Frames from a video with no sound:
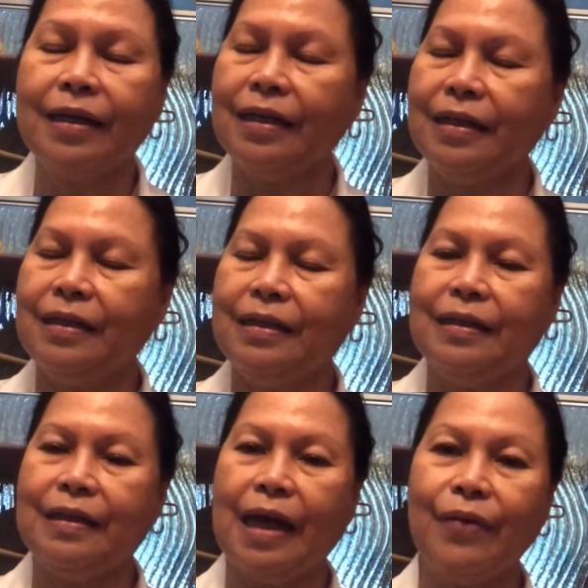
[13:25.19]

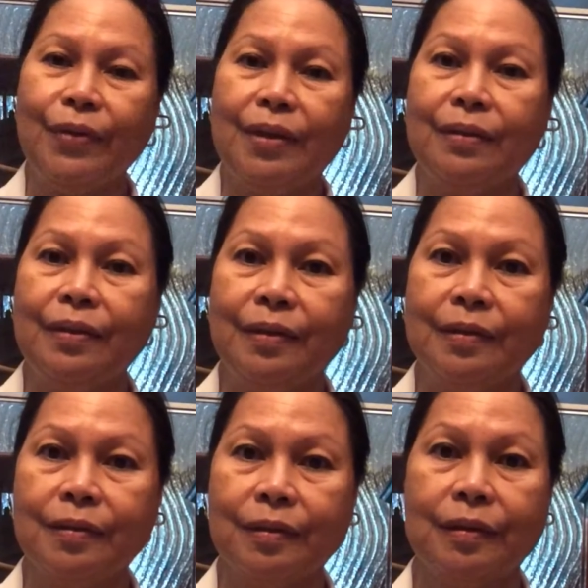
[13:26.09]
I will
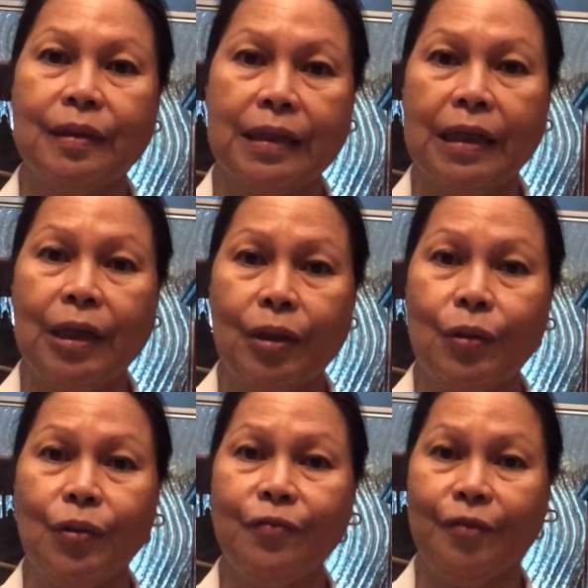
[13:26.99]

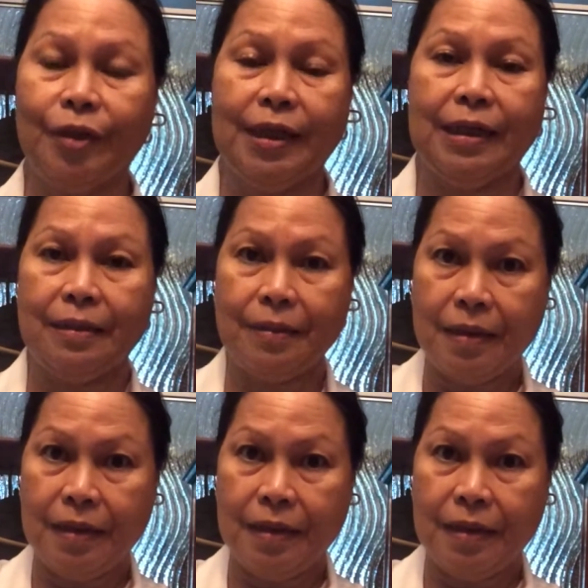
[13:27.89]
look for the